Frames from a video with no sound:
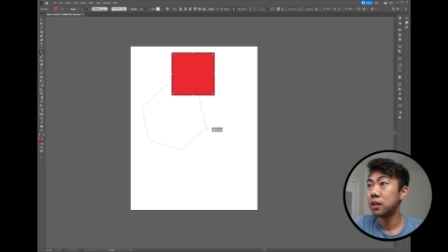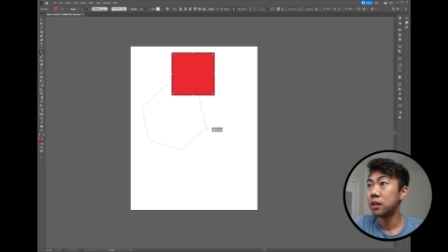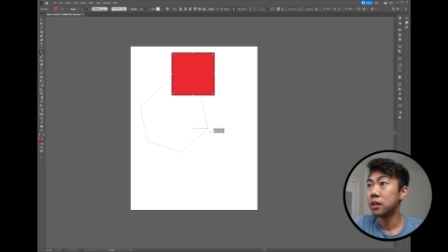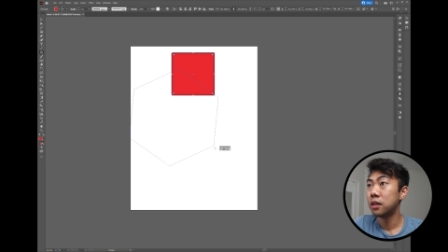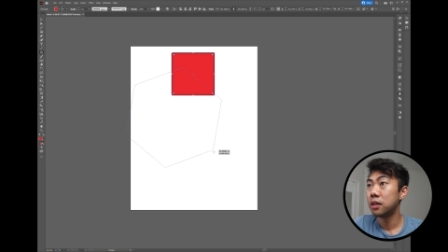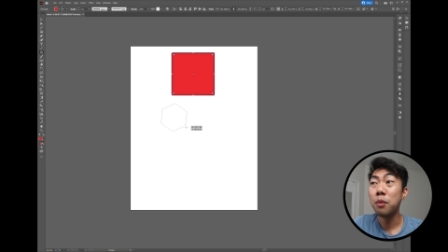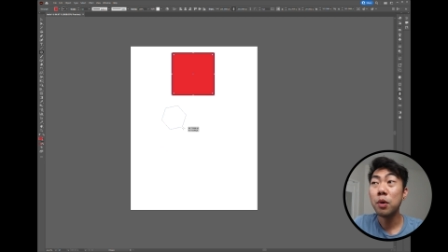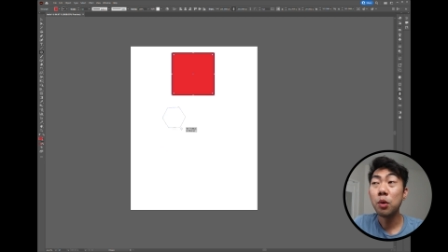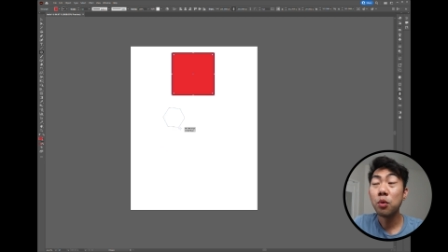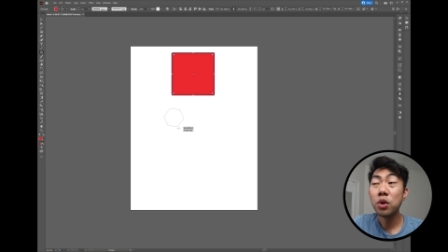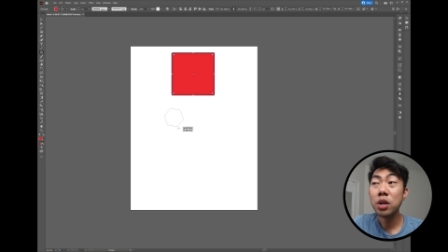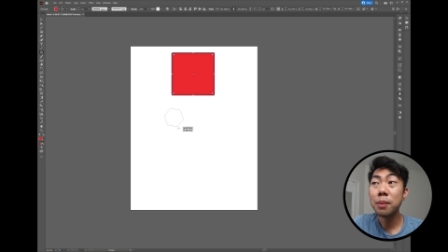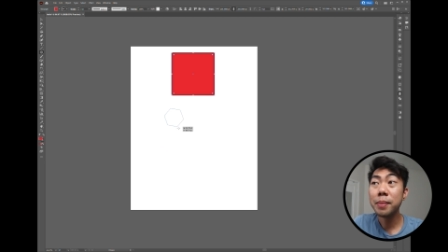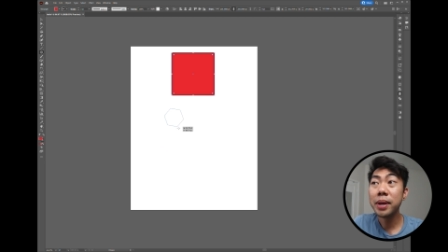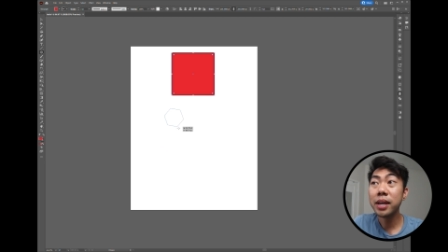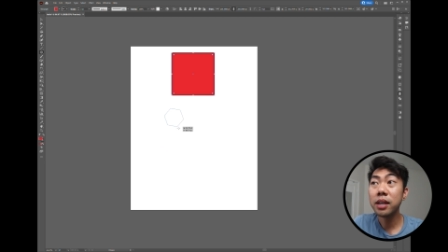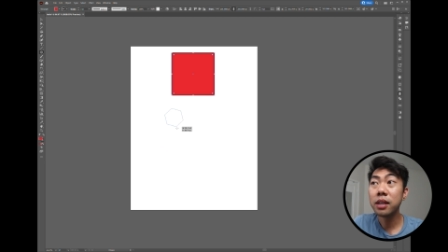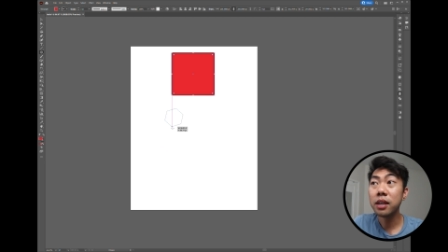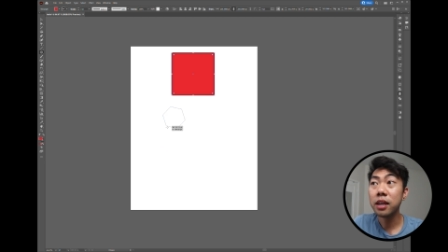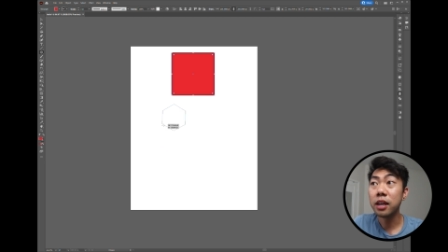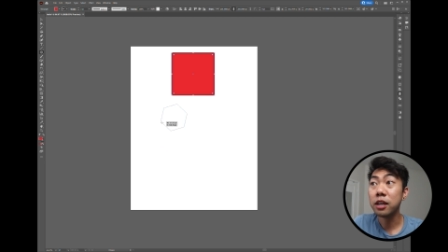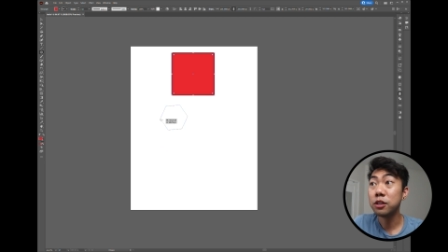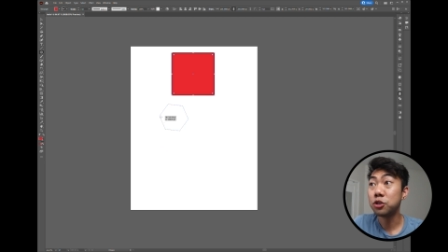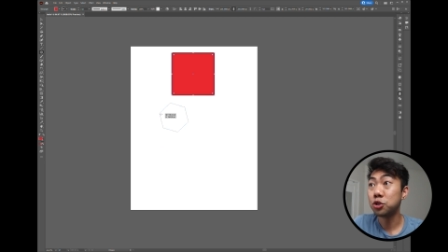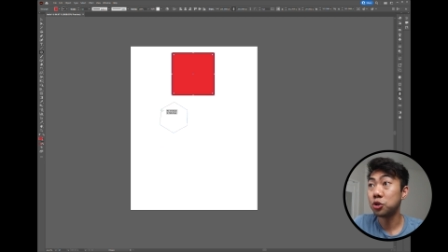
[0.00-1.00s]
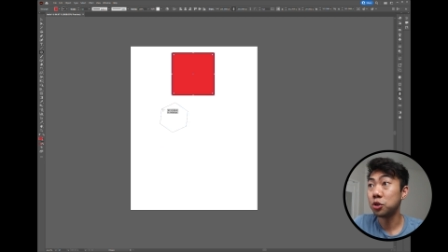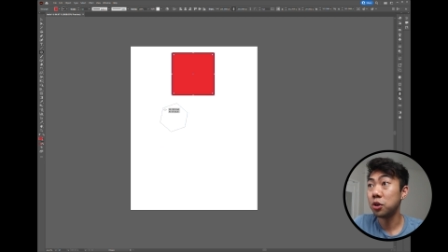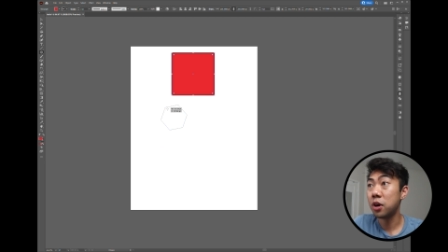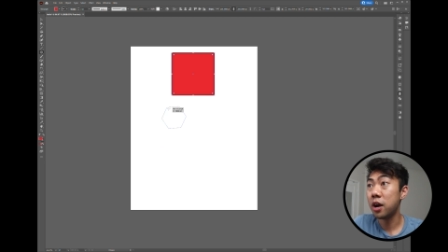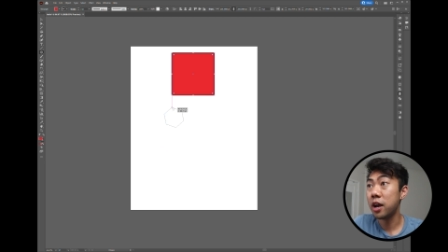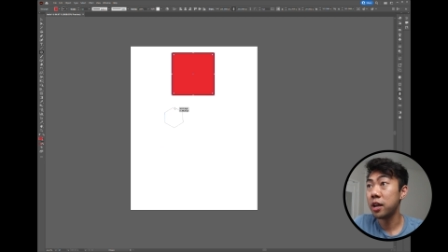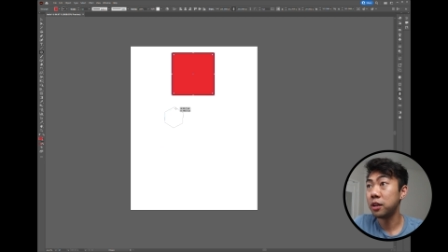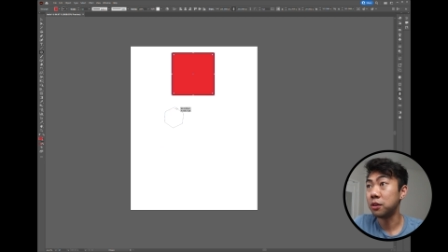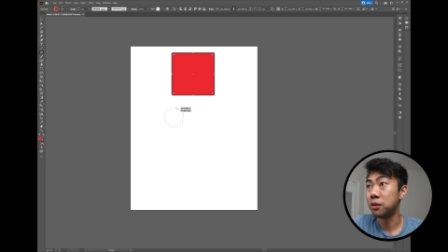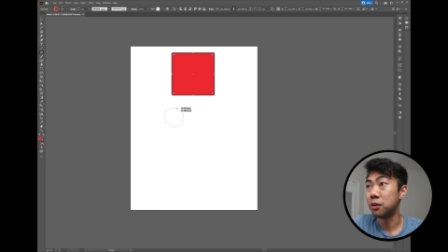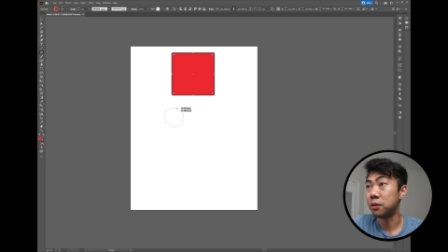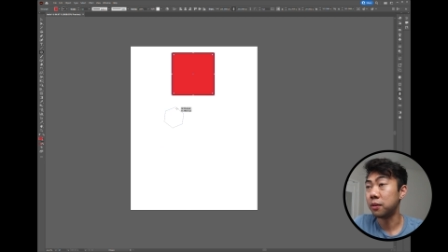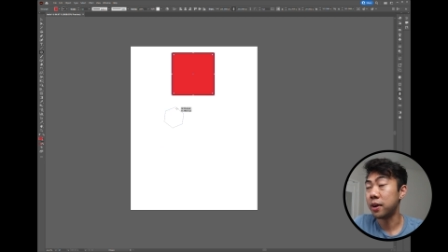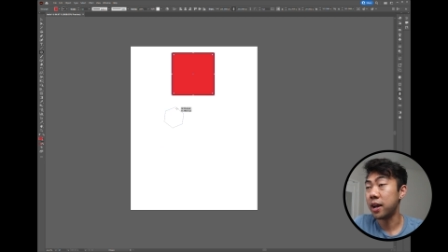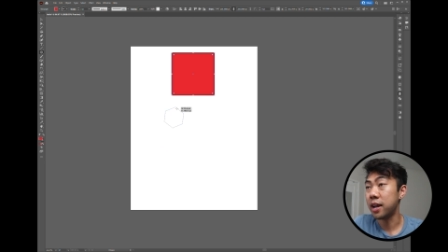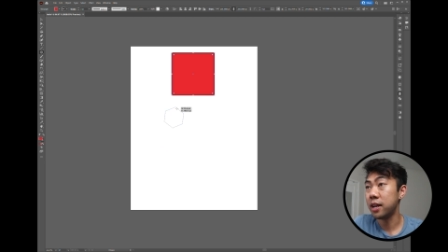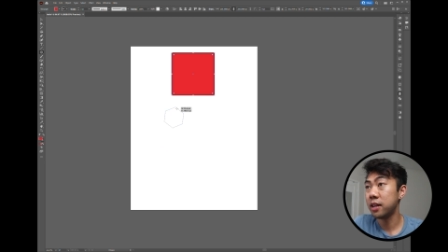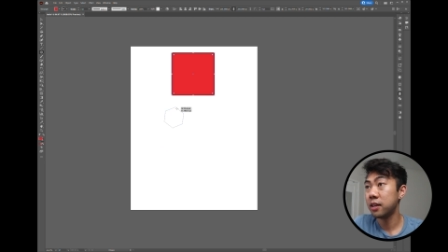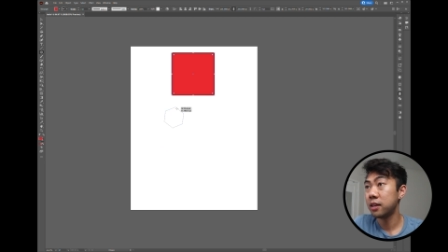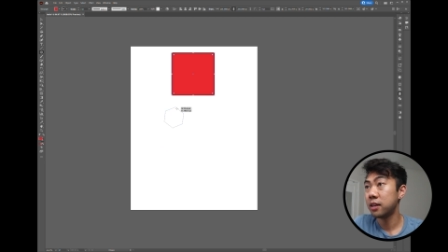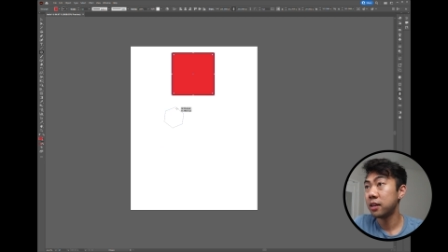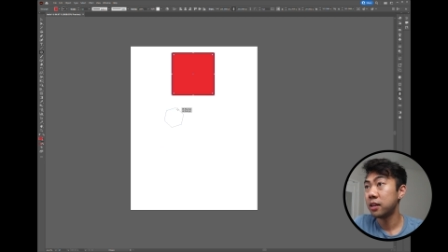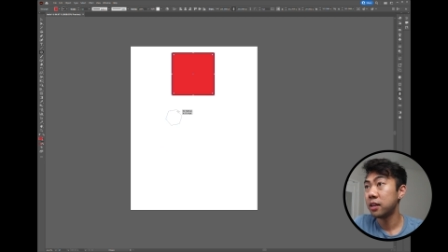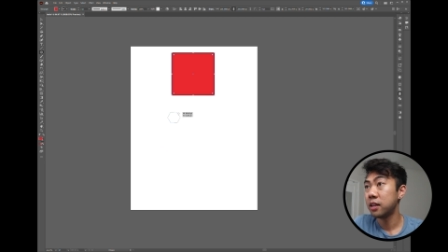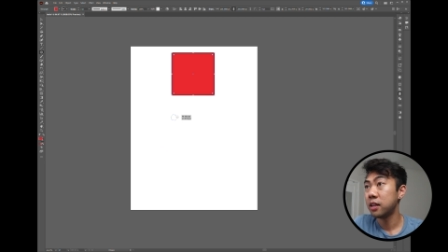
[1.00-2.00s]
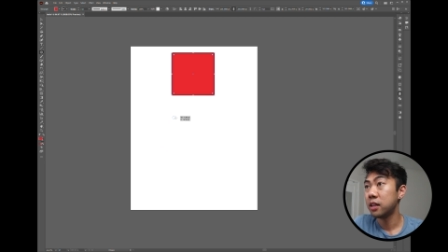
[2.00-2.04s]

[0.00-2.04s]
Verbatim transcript: But we want to make a triangle, right?